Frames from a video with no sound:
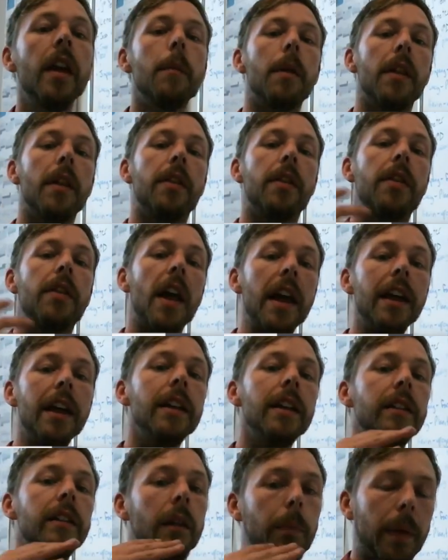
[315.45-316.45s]
but they
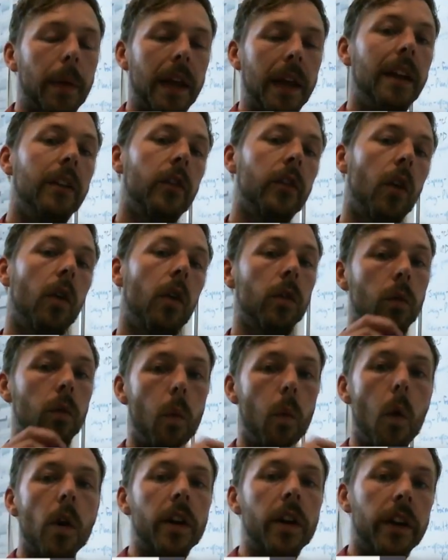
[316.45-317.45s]
depend on
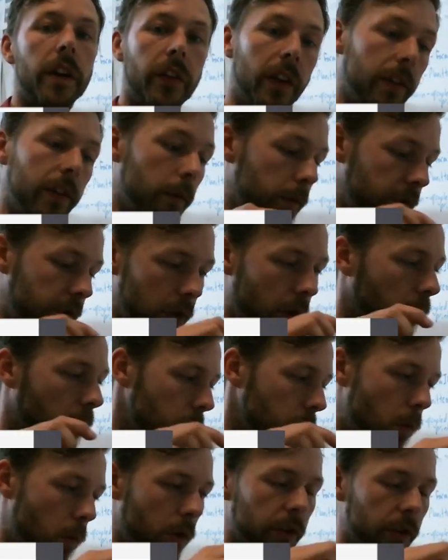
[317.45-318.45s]
what is in the result,
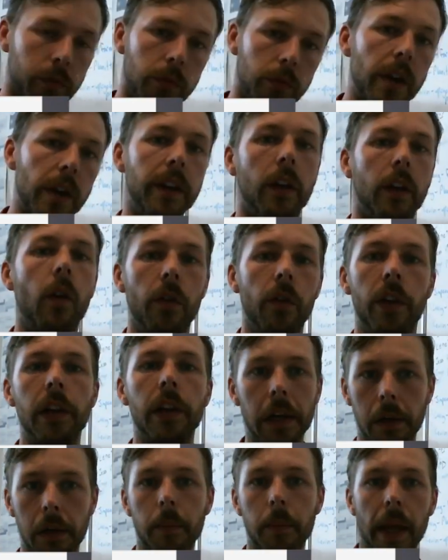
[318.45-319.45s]
what is written on the
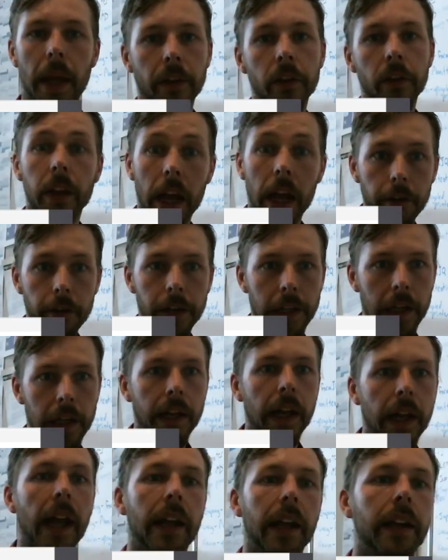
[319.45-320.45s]
little man's calculator
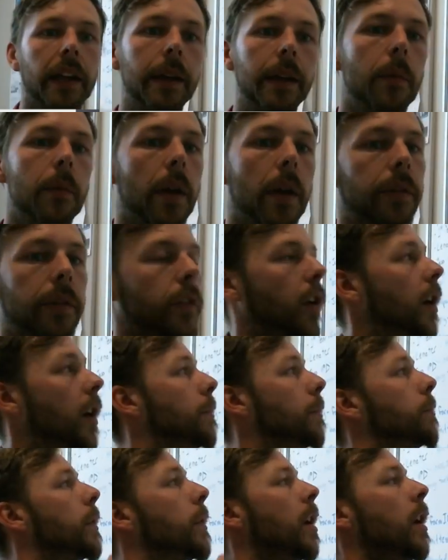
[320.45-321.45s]
at any one
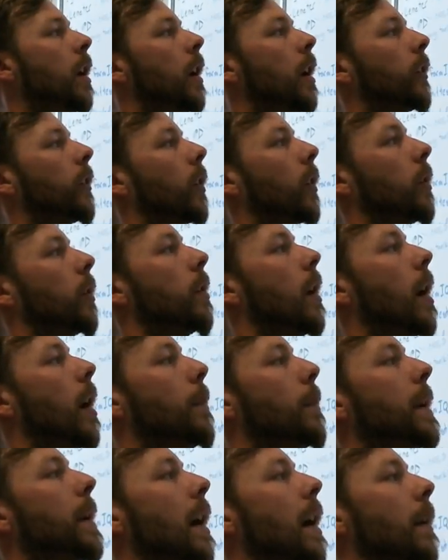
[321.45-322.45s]
time. So a
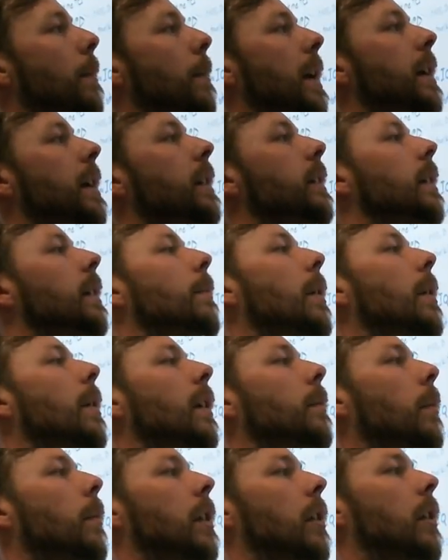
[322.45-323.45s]
BRP
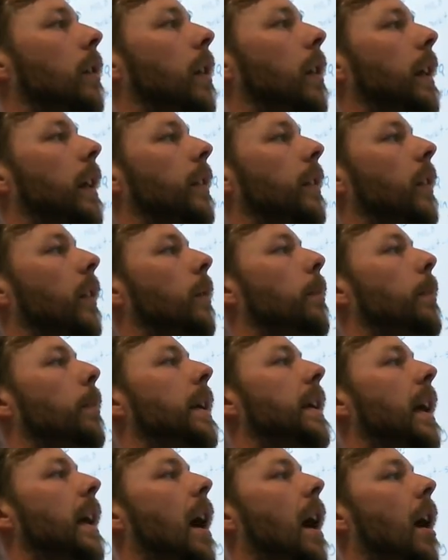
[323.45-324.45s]
command might look like this,
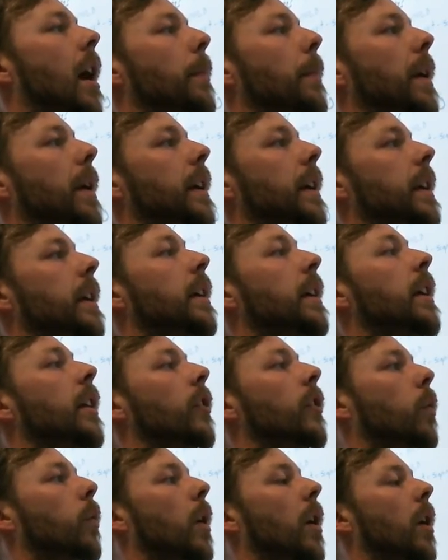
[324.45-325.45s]
BRP
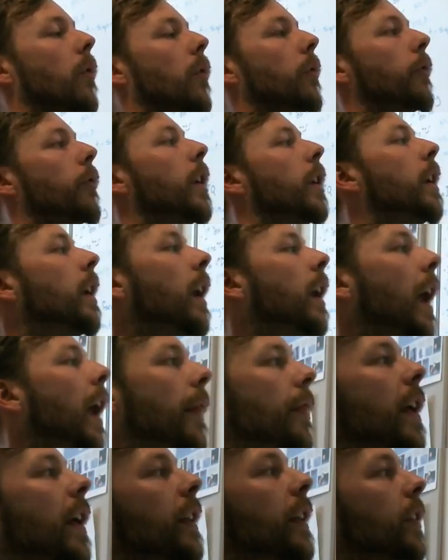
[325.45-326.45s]
12, and
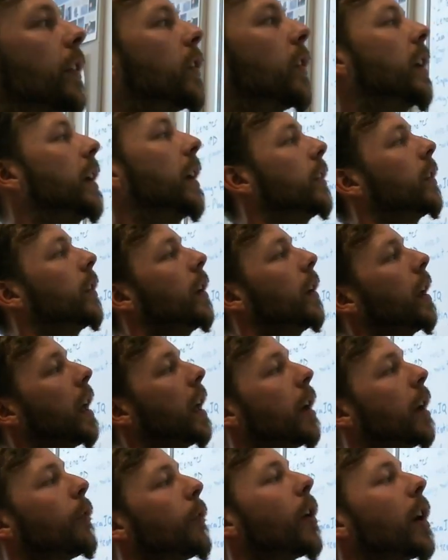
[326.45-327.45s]
that says
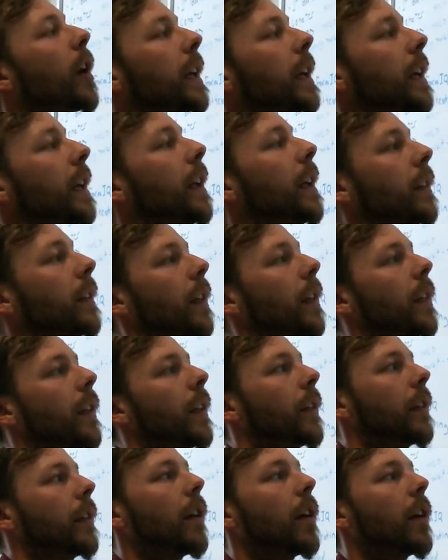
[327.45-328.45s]
if I get to
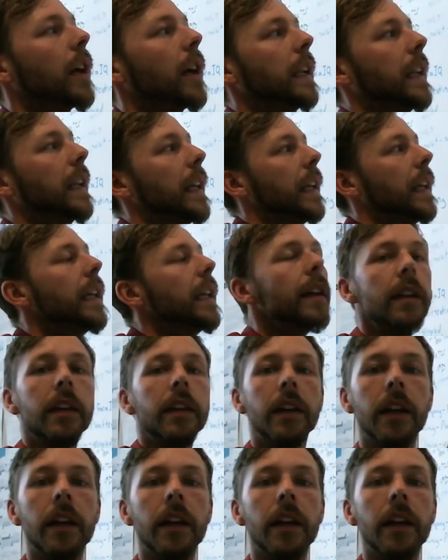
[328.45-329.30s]
this line here,